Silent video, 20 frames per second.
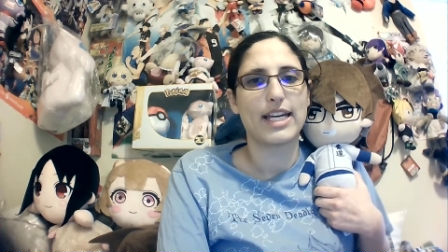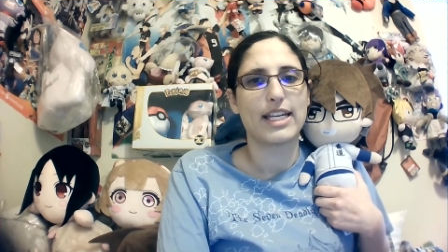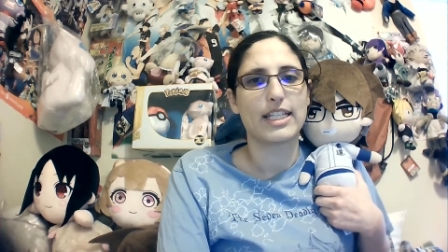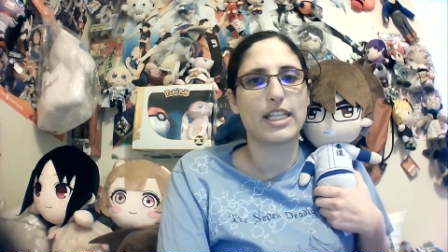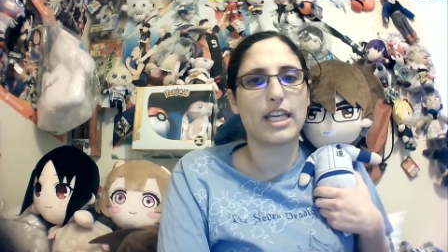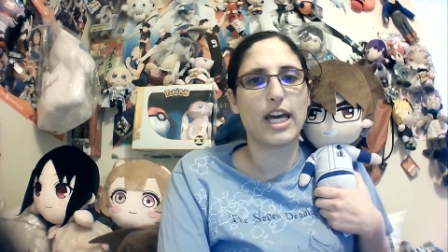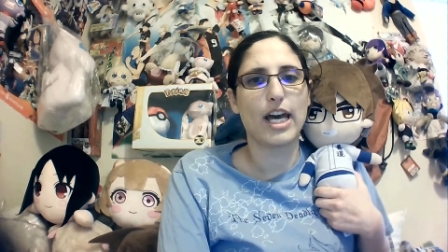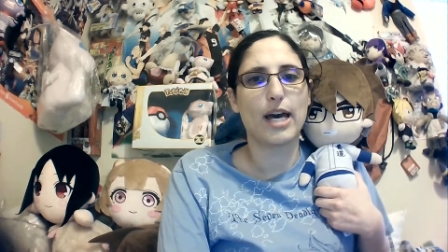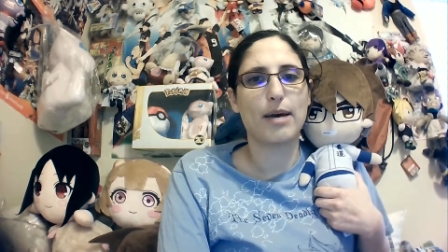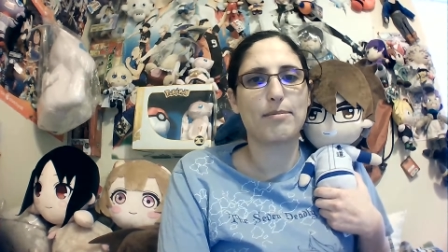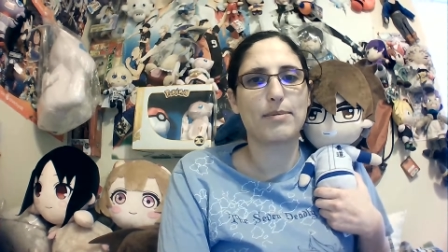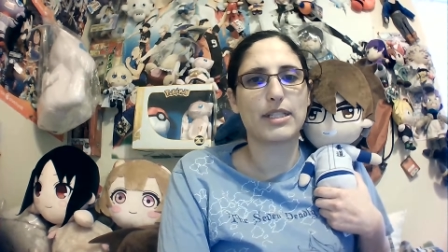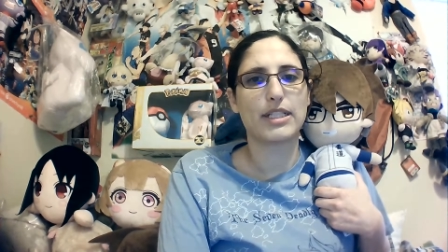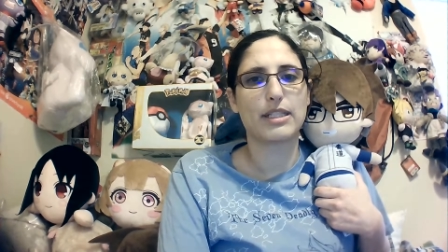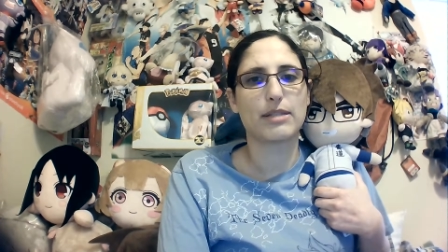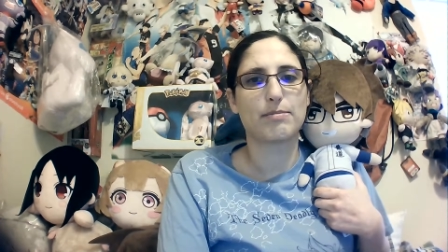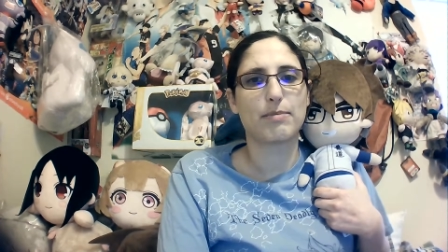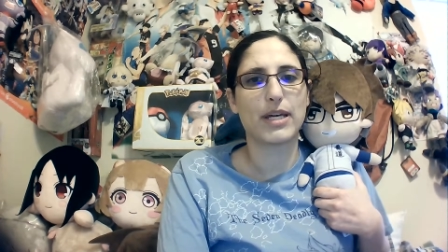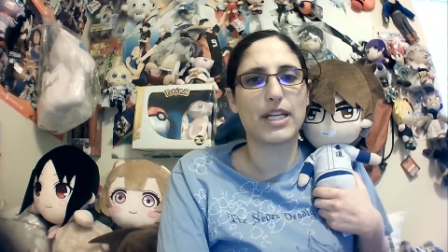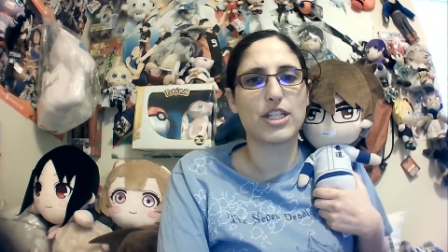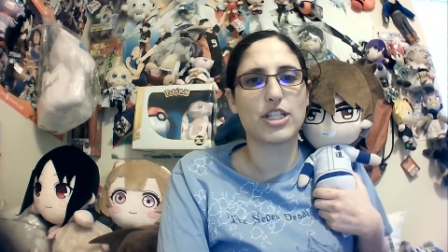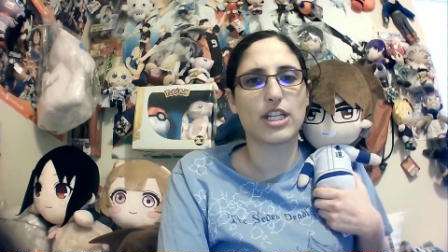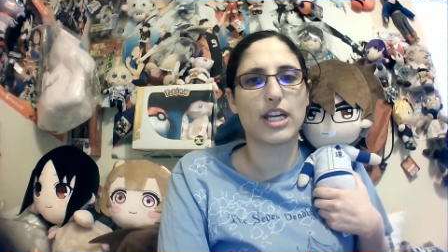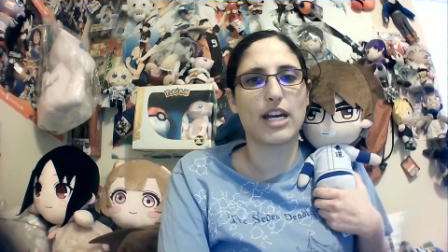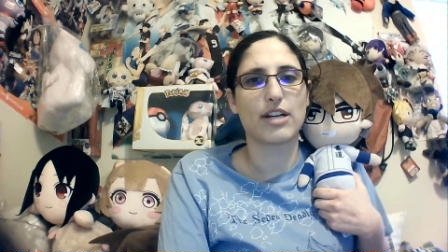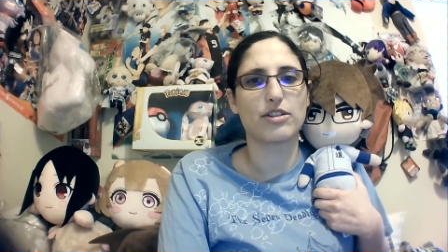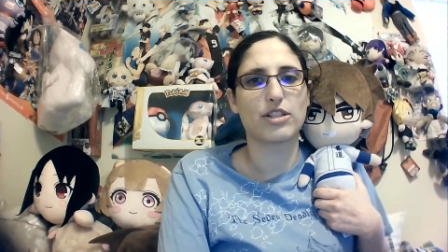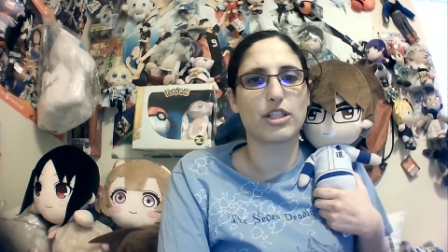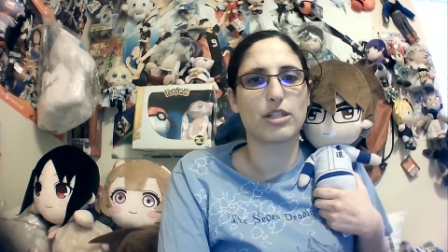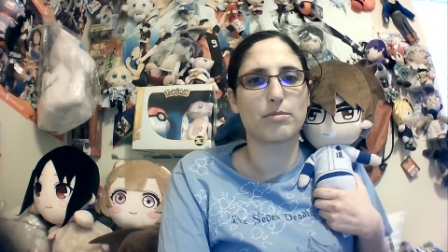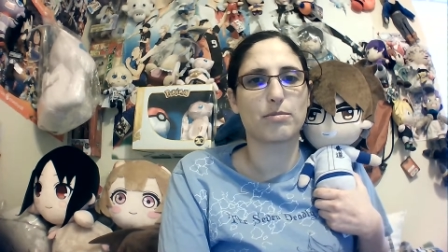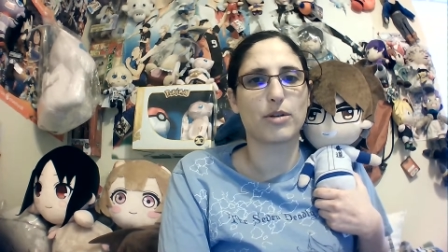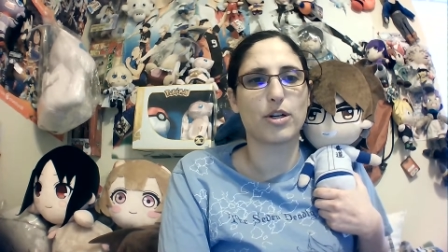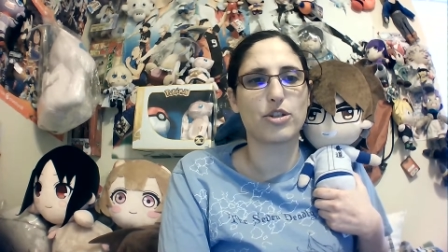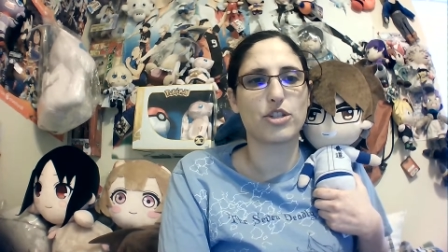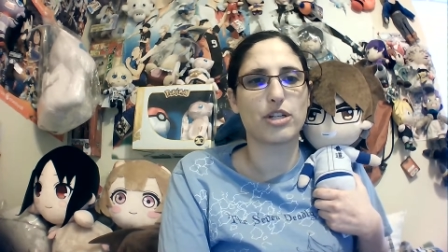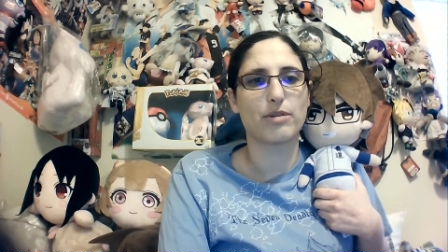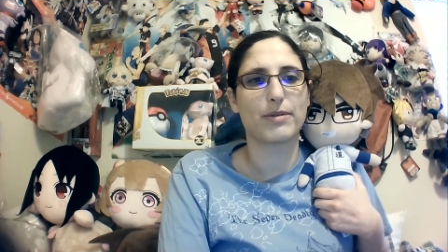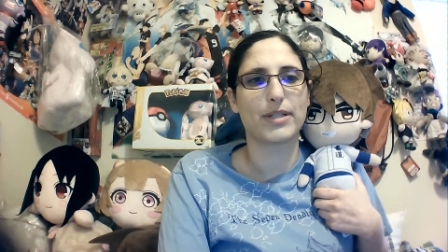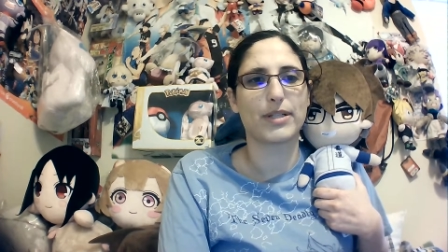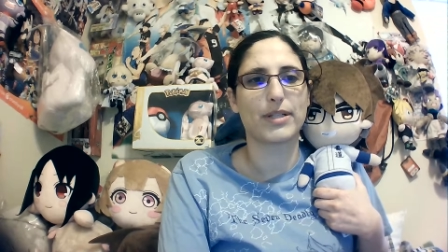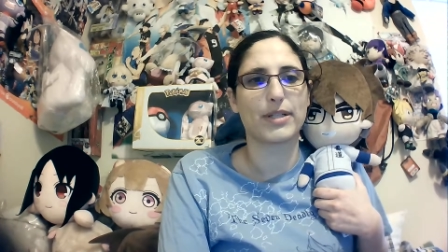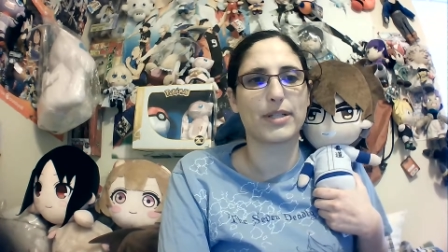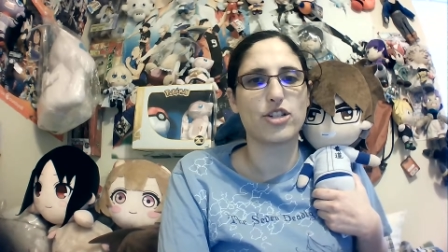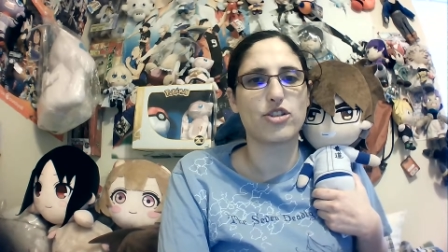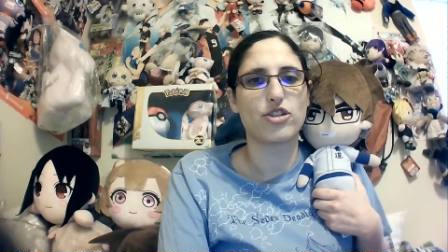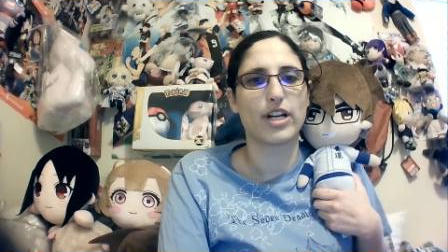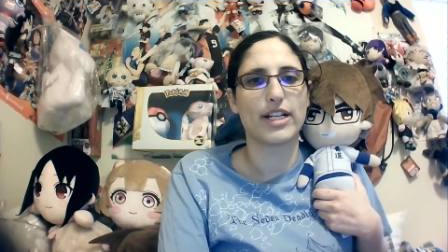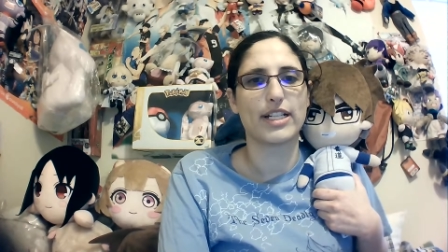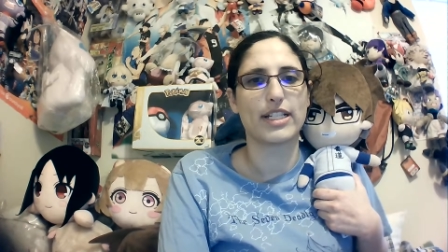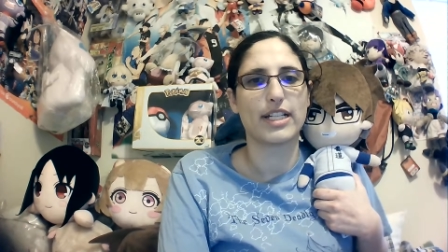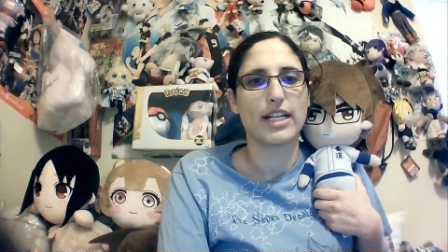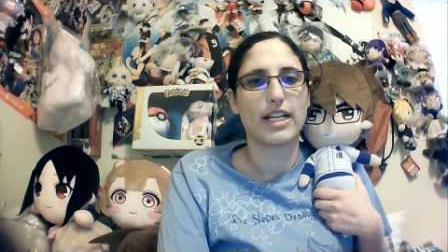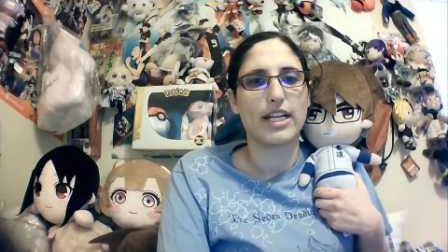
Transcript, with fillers: Yeah, but his pitch count is approaching 100.